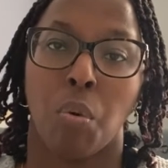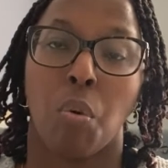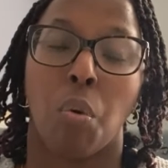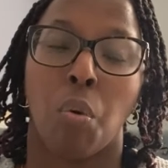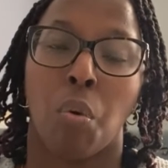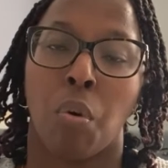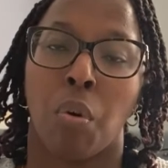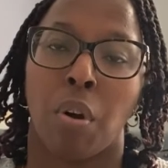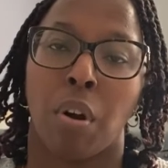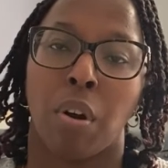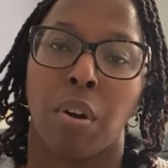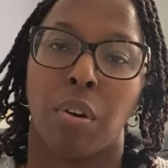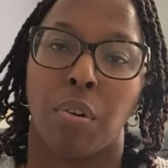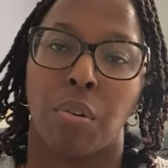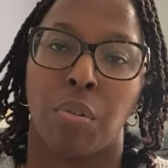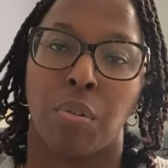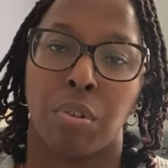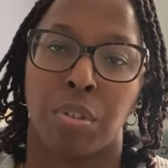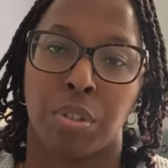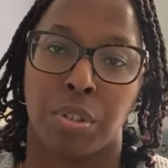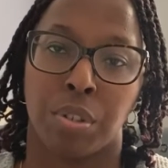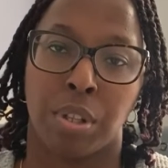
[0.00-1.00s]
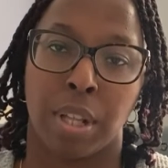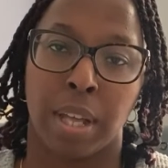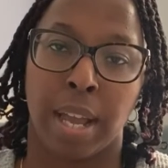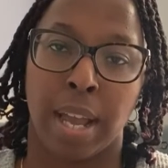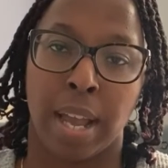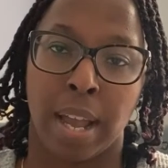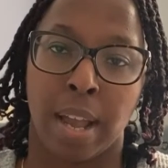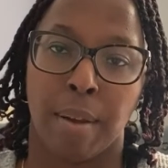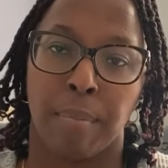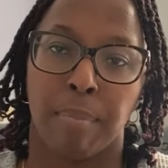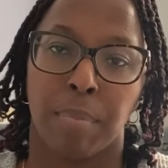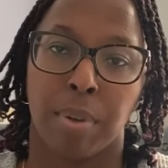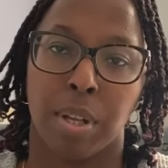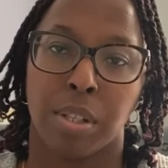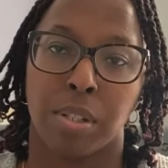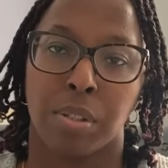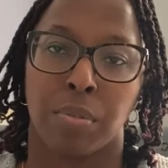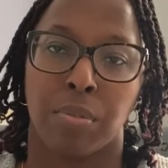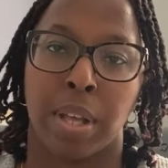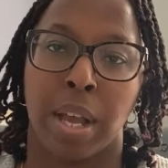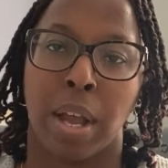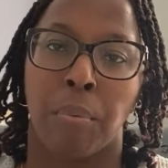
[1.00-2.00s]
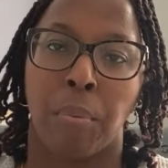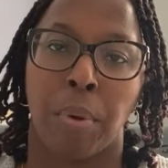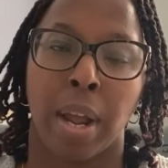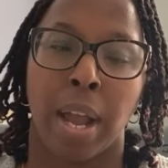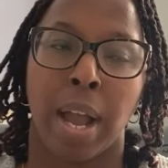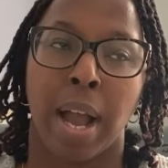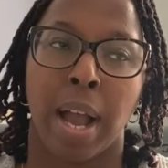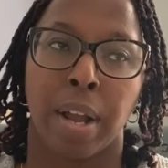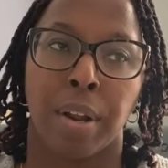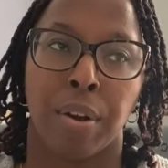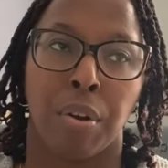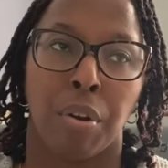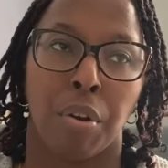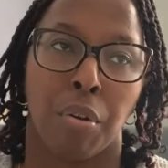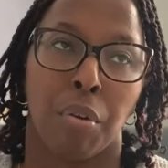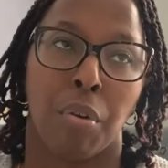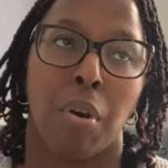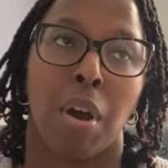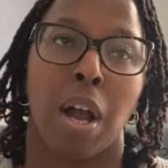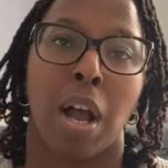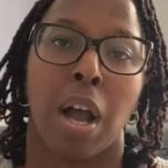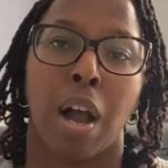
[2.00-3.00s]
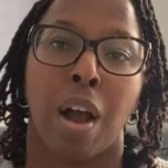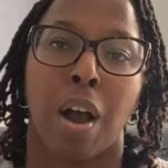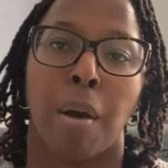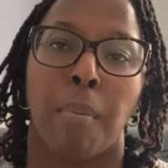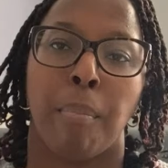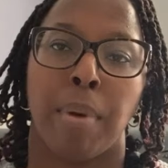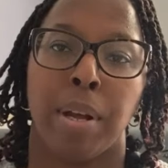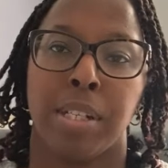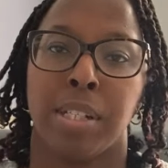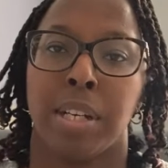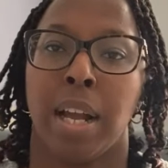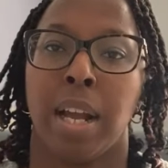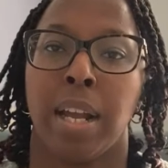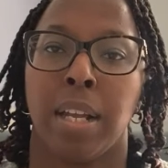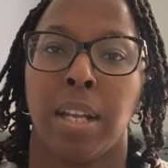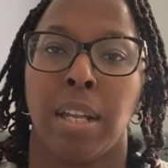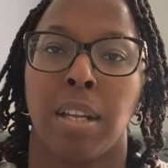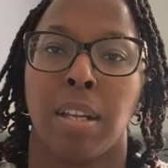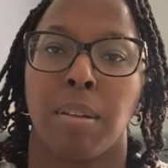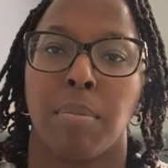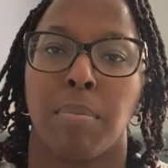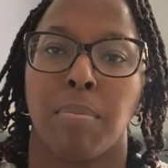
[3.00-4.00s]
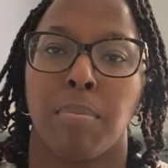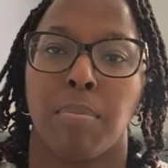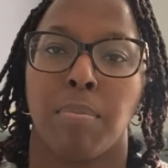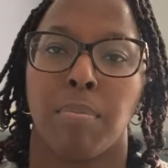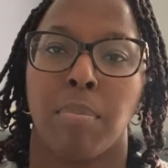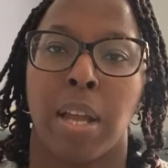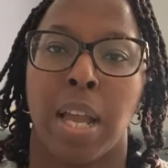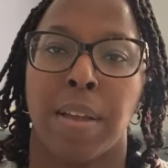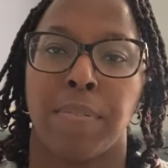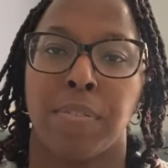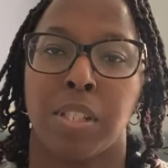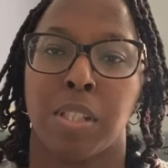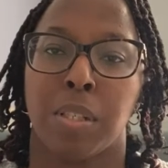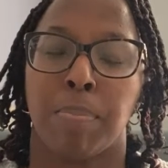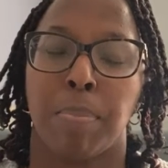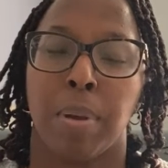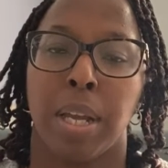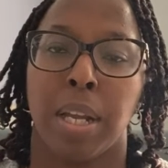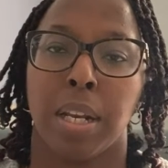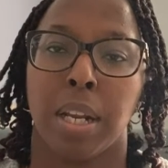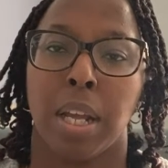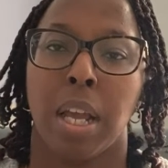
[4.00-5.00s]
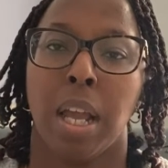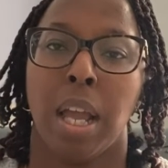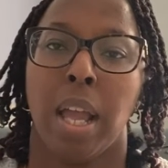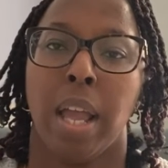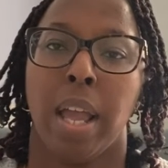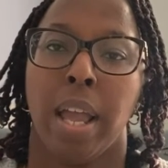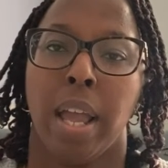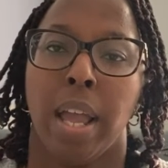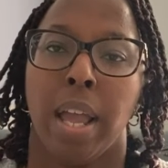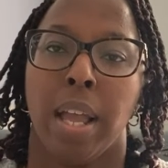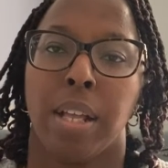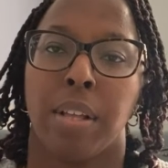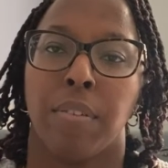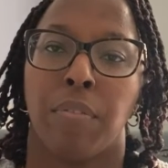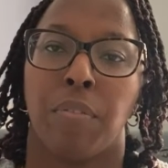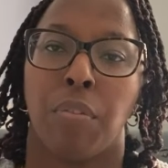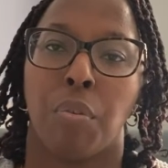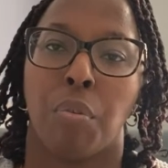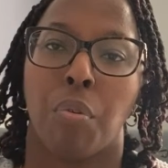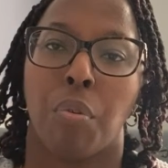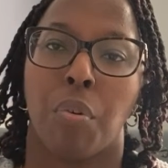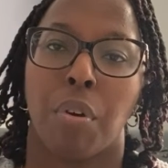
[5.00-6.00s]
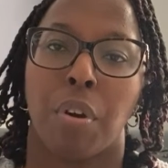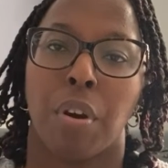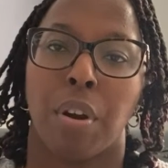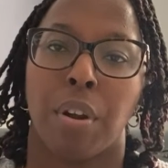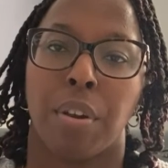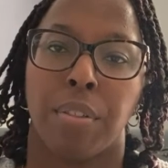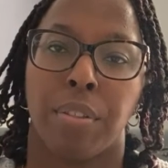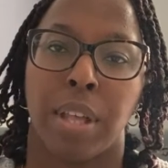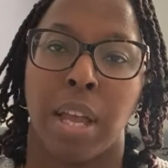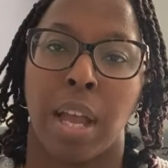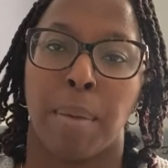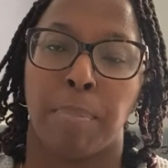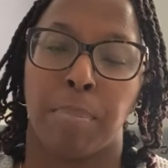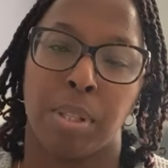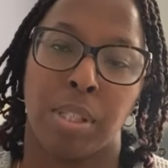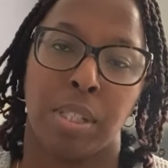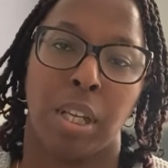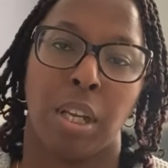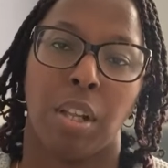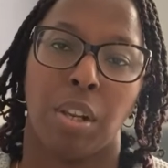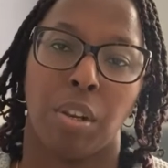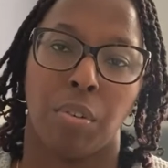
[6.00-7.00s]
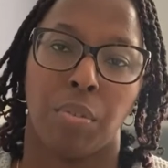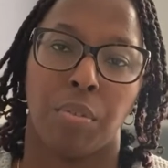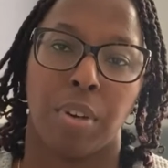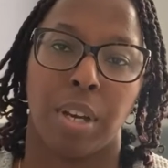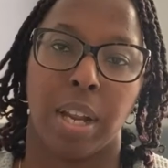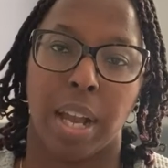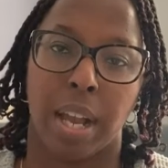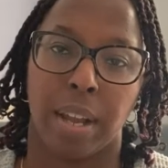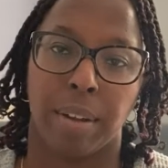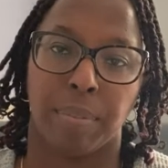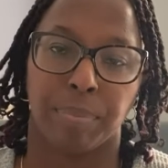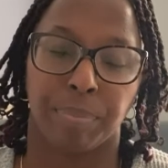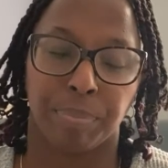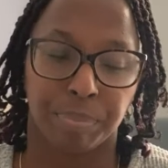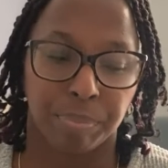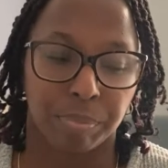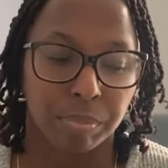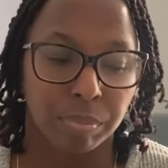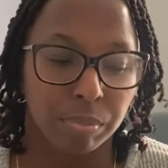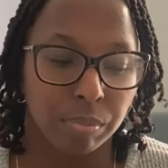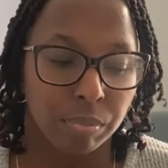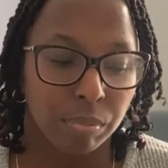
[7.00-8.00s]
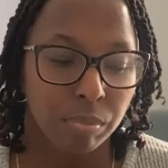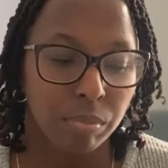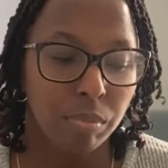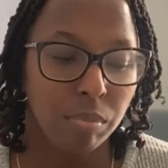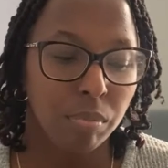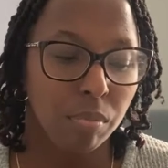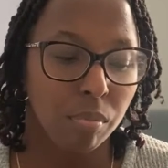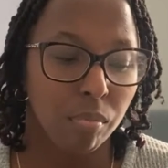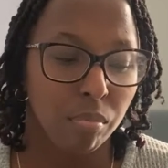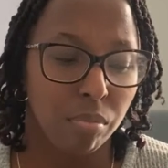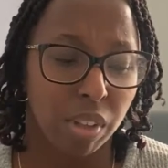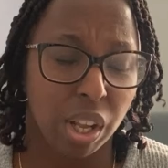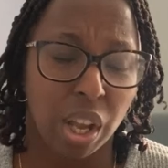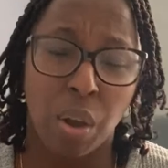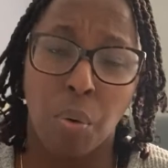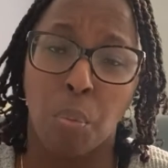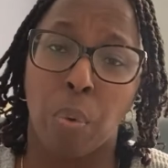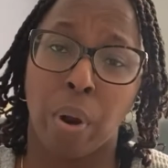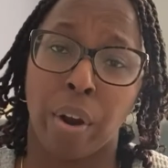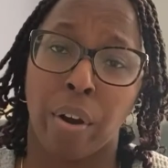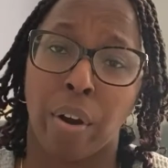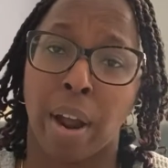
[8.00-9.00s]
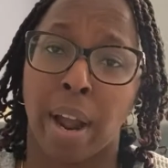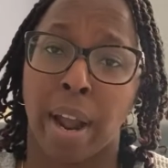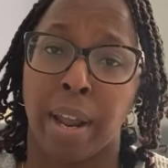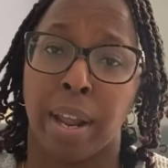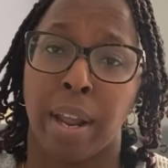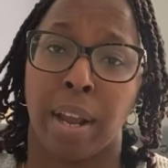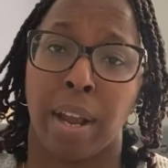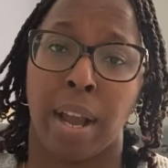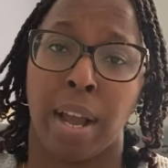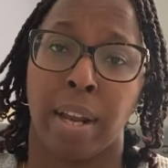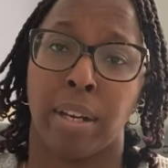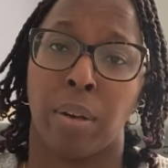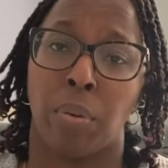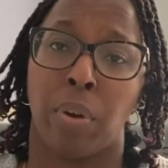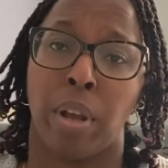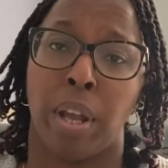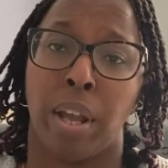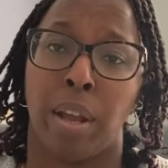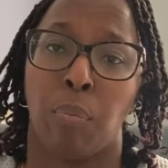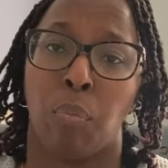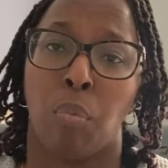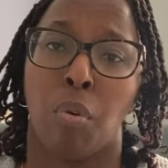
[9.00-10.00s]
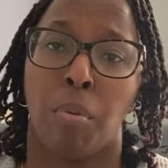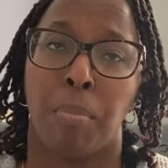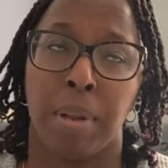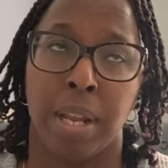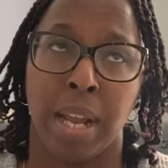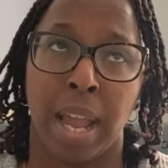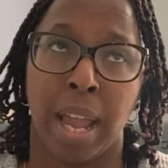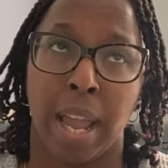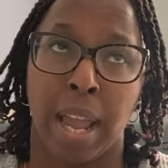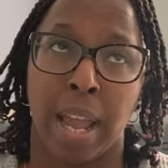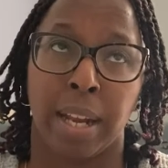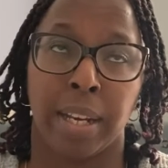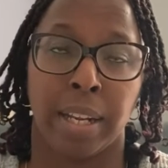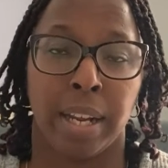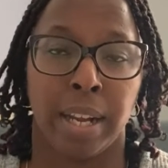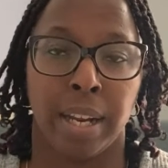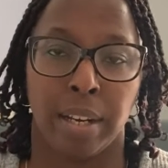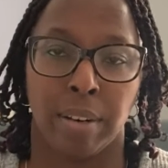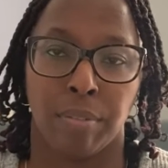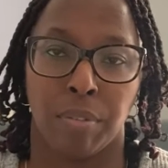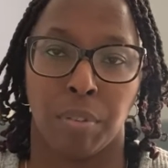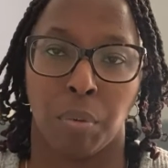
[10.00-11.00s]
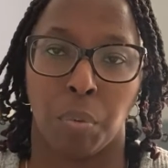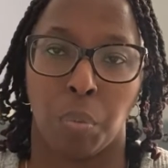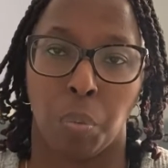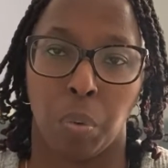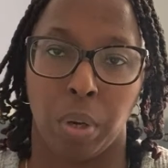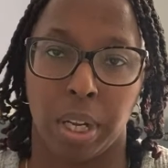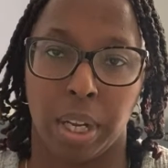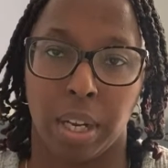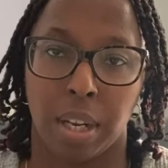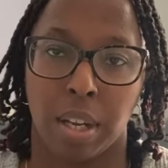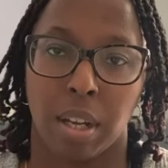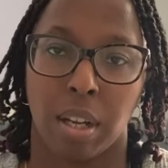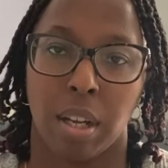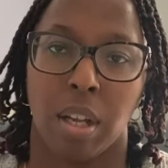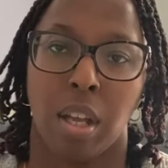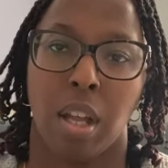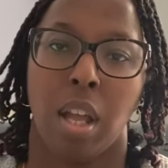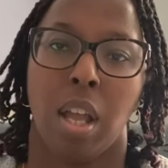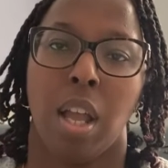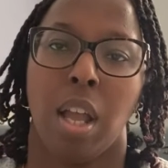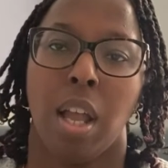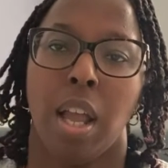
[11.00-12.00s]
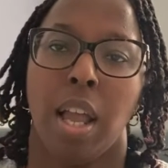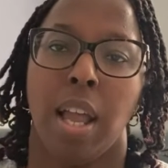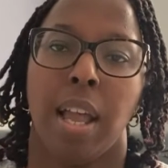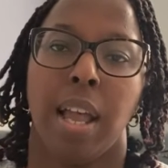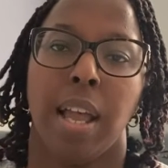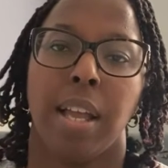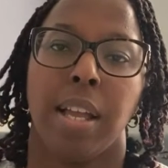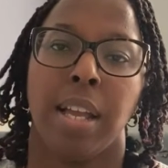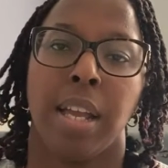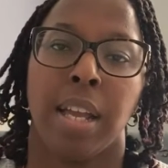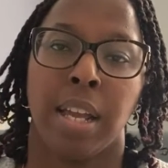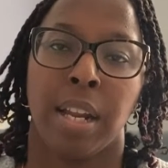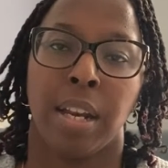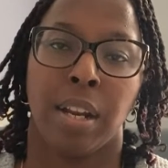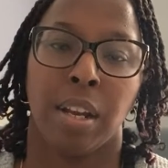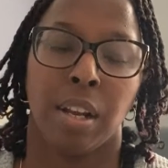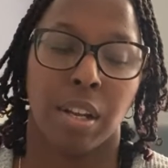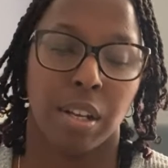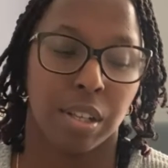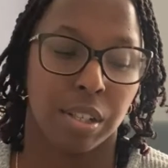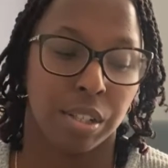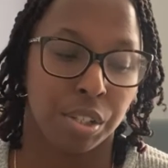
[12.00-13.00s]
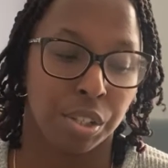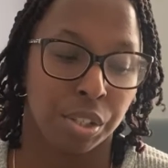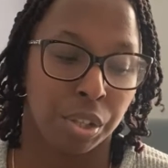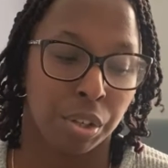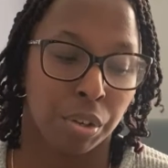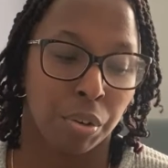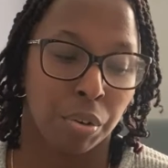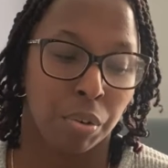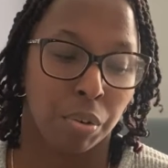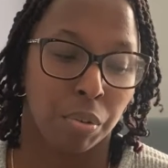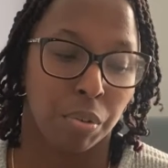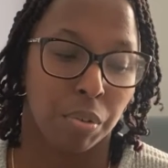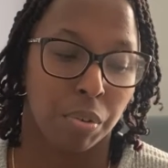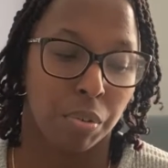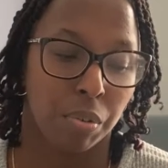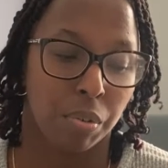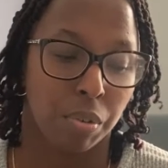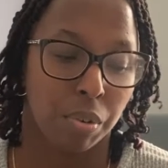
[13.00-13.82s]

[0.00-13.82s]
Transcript: or onto the app. So that way I know how much I have spent for that particular day. and where I kind of will be at the end of the week. And so